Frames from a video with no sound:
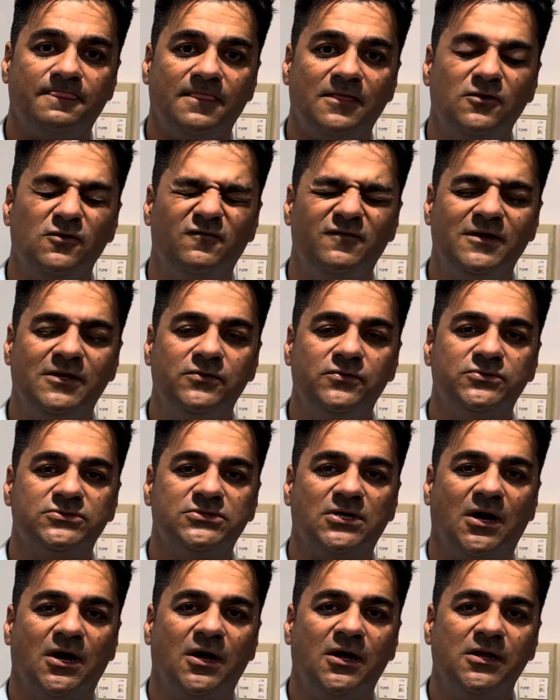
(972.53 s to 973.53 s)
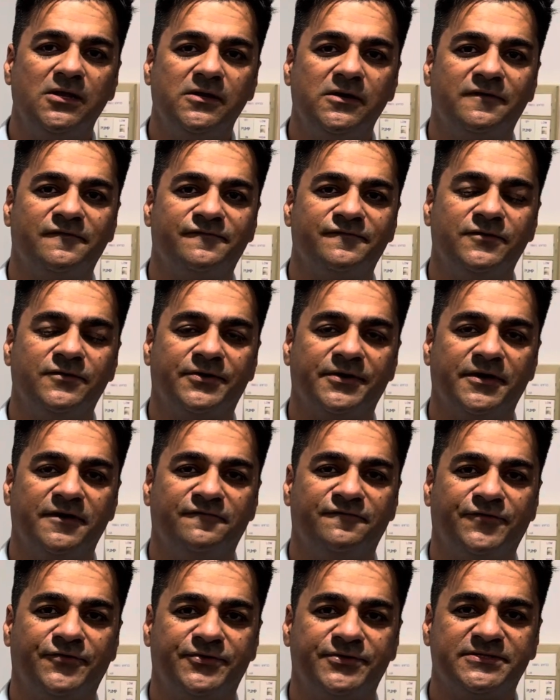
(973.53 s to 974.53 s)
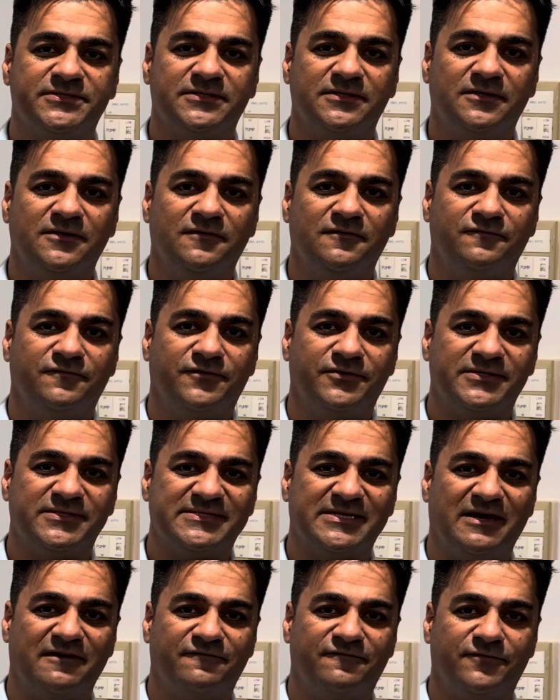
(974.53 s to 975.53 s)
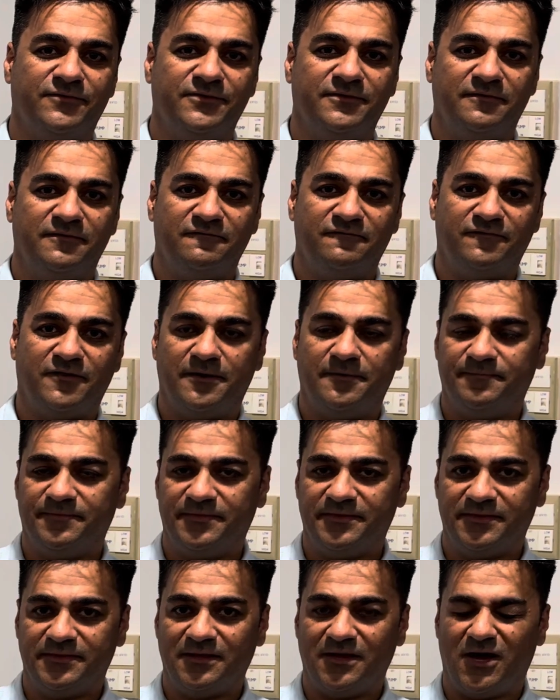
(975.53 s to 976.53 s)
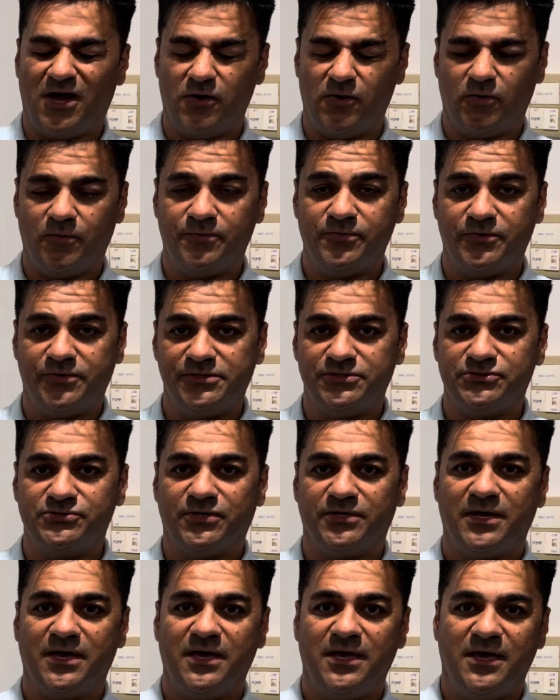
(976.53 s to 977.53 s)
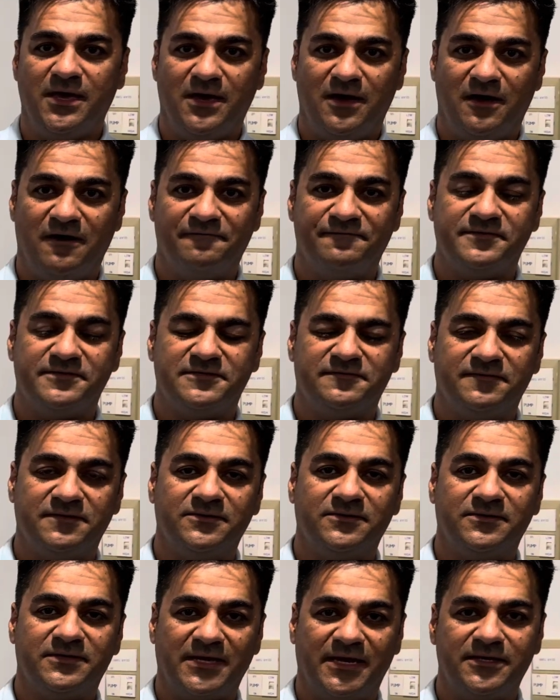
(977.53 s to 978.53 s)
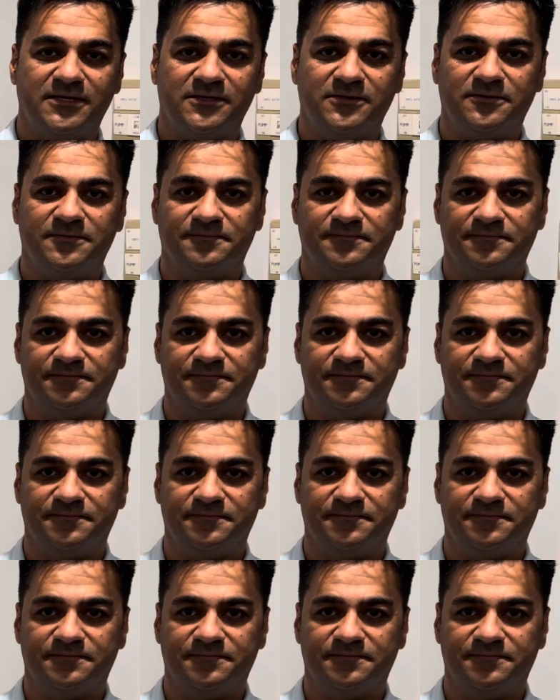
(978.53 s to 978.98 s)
you will lose all of your efforts for the saffron farm. I hope you enjoy of this video. Thank you.